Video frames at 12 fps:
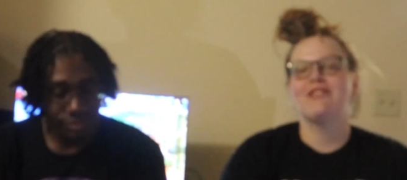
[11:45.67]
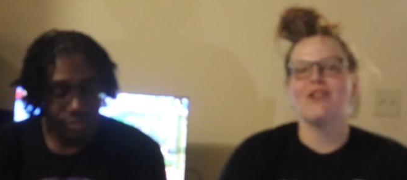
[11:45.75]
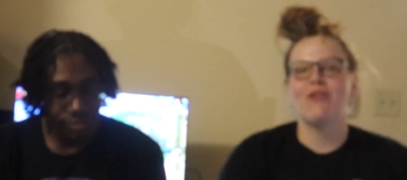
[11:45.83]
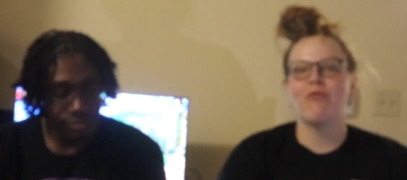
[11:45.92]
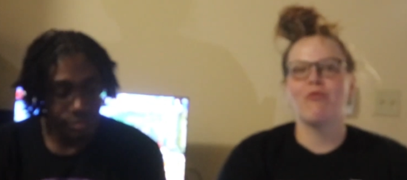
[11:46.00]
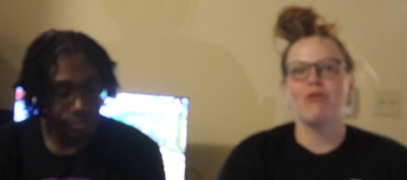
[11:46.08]
Speaker 1: was
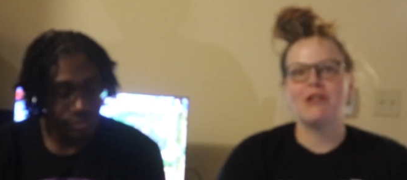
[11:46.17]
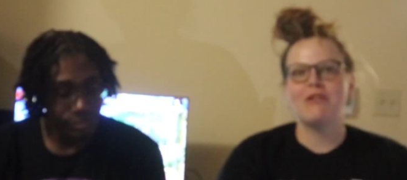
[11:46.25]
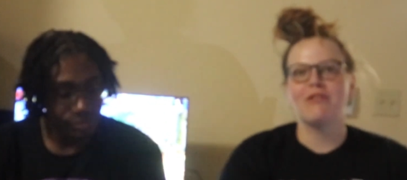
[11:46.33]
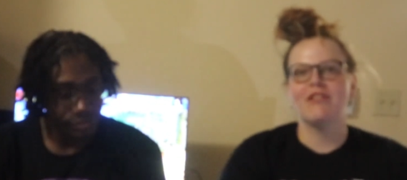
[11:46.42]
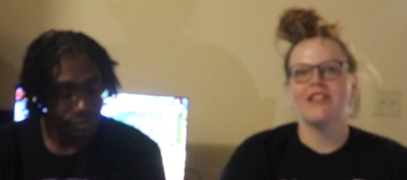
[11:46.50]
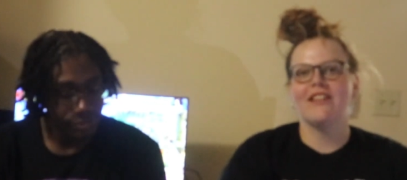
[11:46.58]

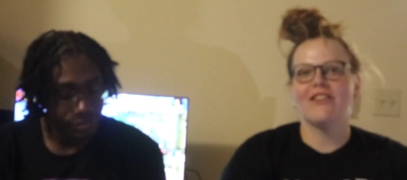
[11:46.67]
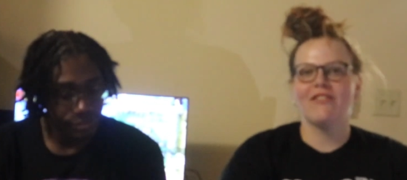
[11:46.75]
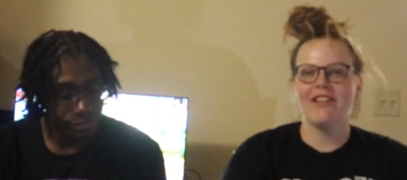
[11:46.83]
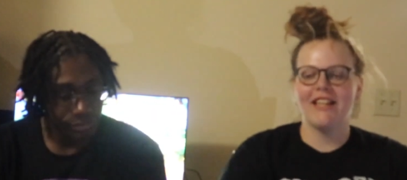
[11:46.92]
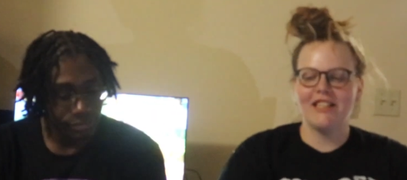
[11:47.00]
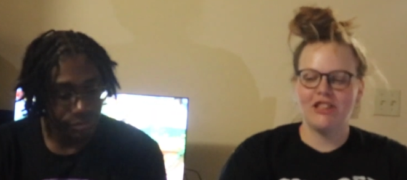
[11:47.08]
real early in
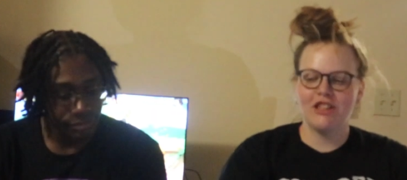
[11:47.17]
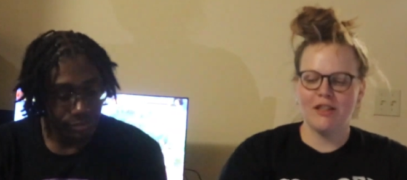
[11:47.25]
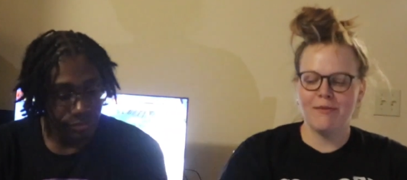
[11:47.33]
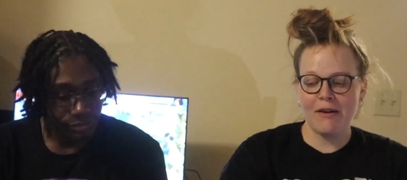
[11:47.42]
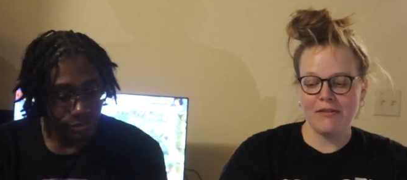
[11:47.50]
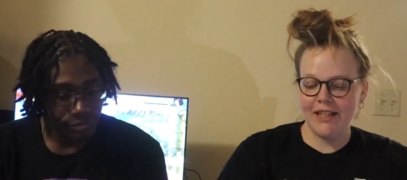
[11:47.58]
our
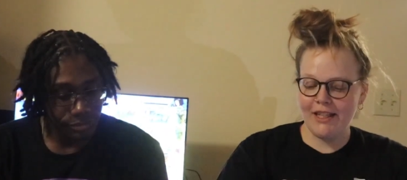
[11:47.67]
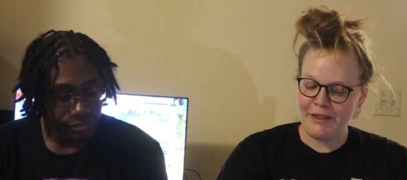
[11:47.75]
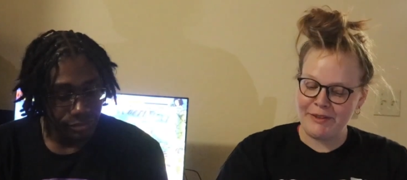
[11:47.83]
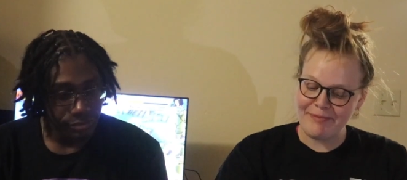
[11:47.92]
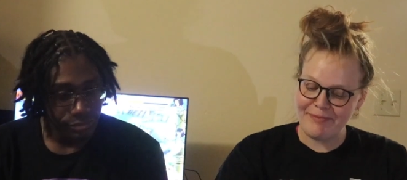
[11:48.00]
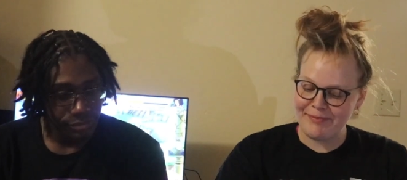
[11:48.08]
relationship. I was
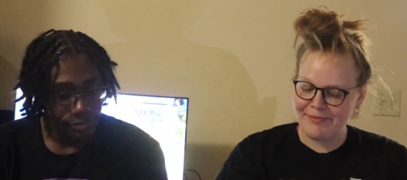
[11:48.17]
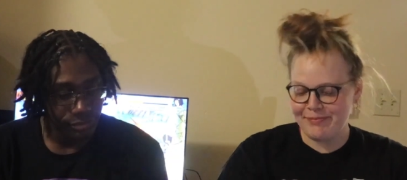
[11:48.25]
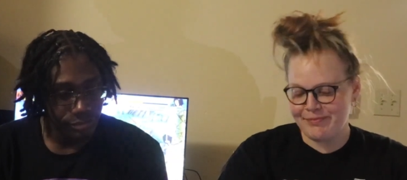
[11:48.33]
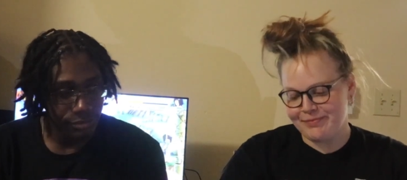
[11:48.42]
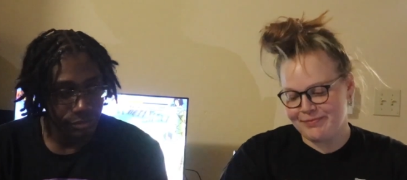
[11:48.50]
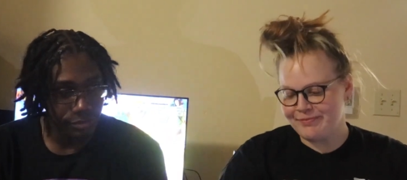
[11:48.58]
like, mm,
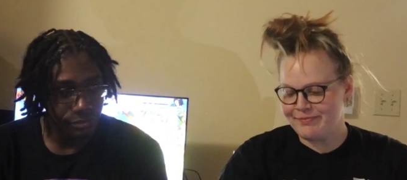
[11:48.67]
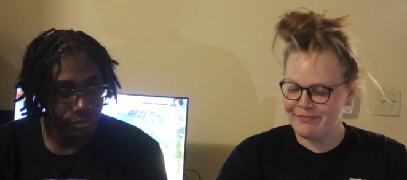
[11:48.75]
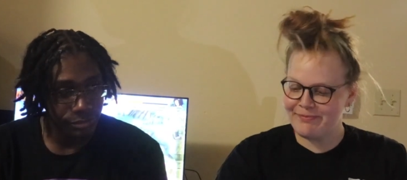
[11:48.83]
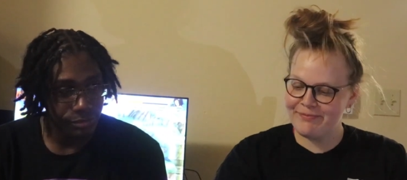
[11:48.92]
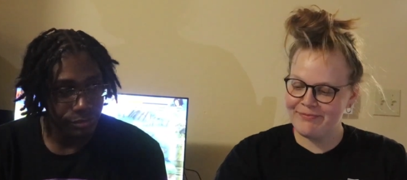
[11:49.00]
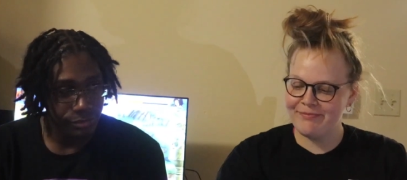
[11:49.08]
mm, mm.
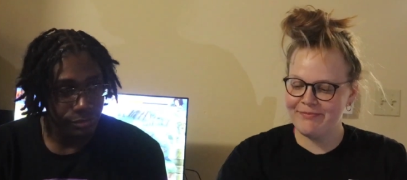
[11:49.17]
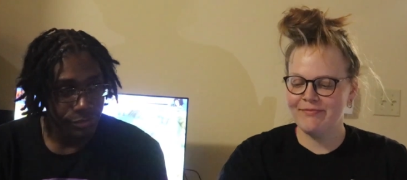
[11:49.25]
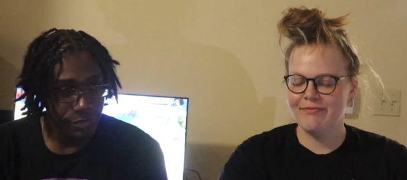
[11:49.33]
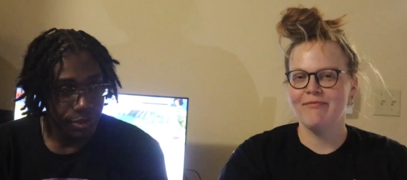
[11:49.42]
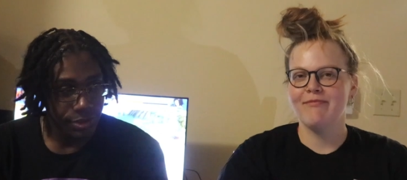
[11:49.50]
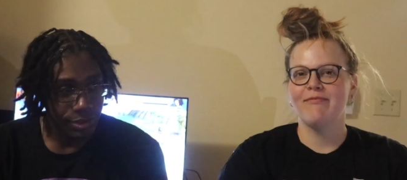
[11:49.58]

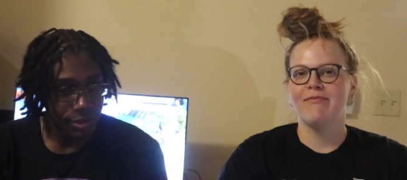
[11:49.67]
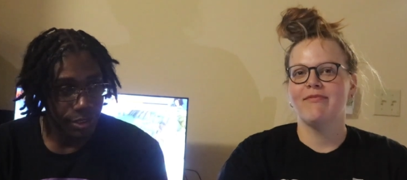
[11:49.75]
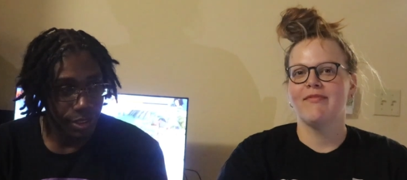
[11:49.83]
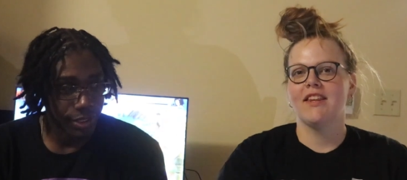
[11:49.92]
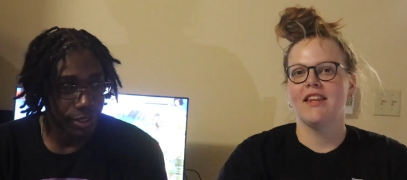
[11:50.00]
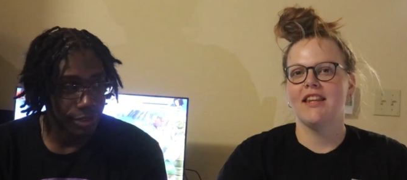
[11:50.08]

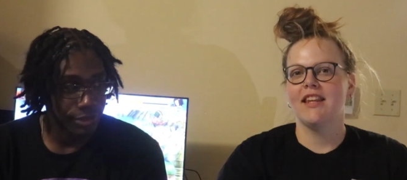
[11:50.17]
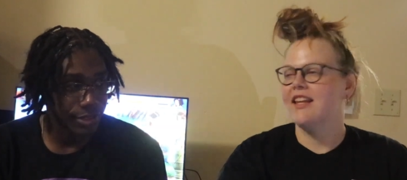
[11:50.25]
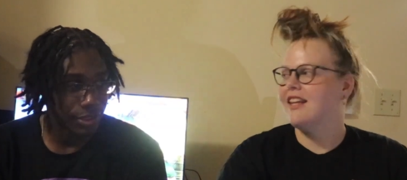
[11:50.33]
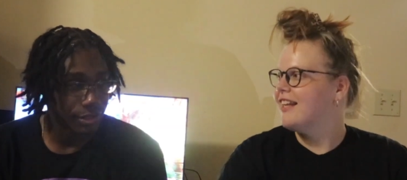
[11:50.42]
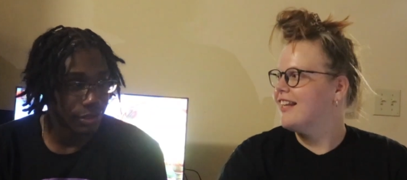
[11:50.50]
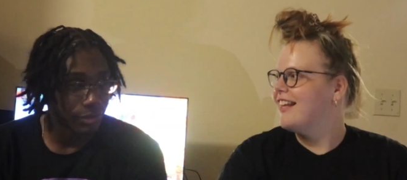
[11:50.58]
Speaker 2: Like I
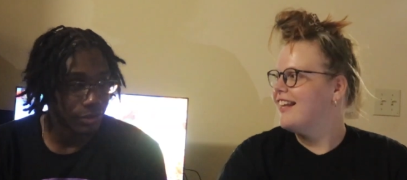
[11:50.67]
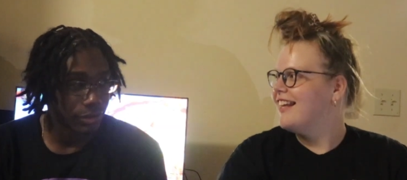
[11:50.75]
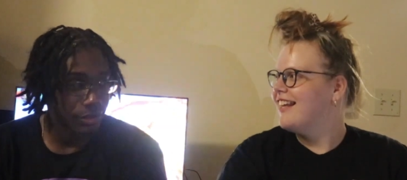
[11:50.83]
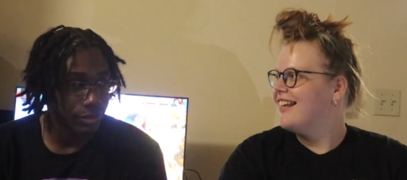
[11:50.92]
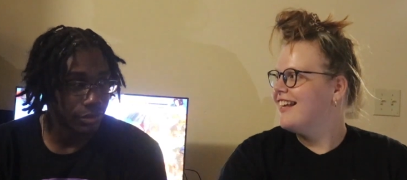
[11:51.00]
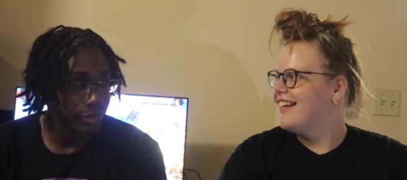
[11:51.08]
said
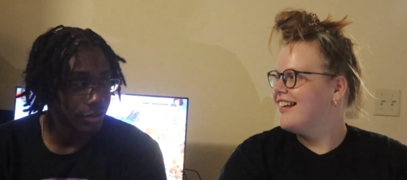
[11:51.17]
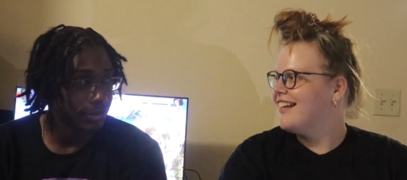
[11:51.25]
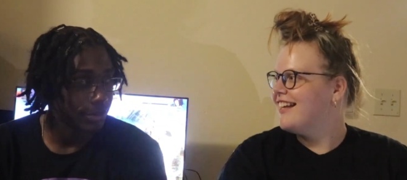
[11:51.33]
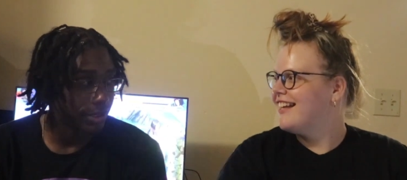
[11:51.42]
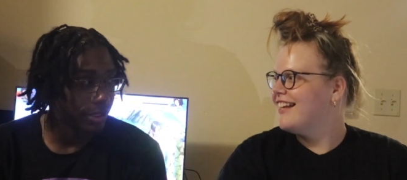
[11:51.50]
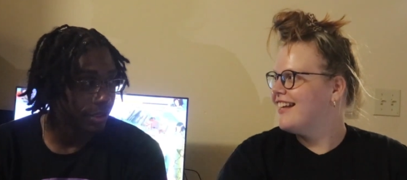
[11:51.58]
earlier this
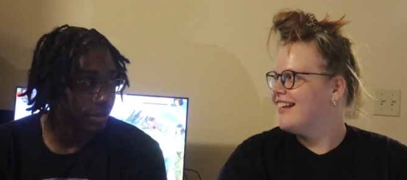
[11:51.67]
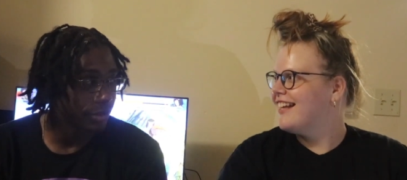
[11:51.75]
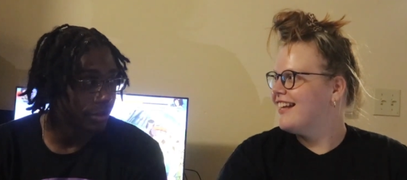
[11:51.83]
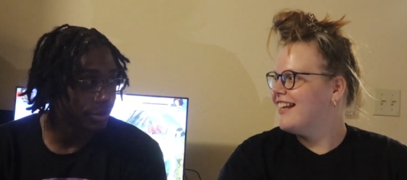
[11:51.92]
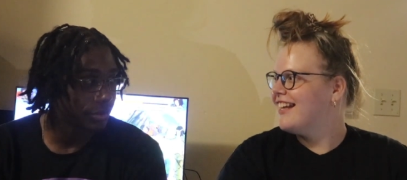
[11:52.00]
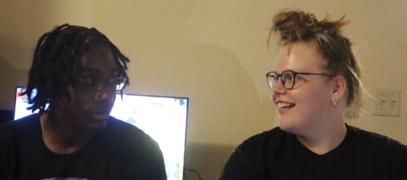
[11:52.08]
week, I
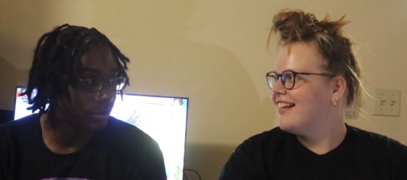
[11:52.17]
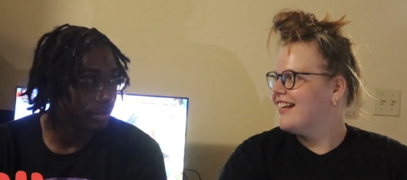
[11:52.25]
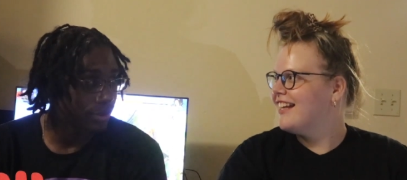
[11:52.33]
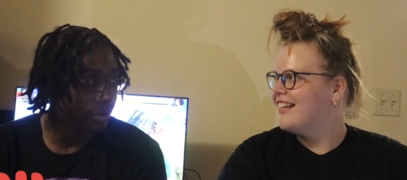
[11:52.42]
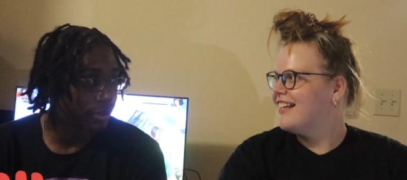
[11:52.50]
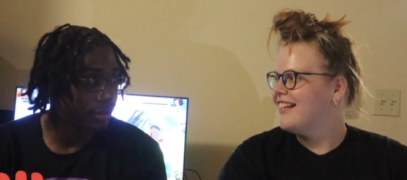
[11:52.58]
trust you
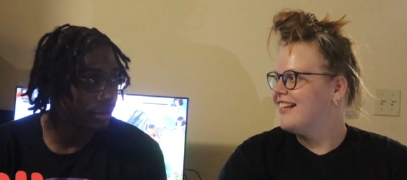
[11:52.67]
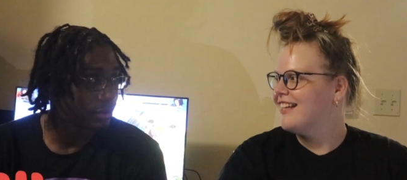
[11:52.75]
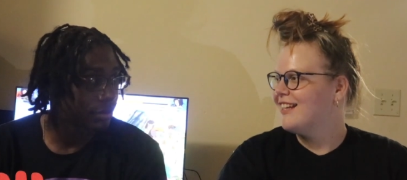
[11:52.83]
completely.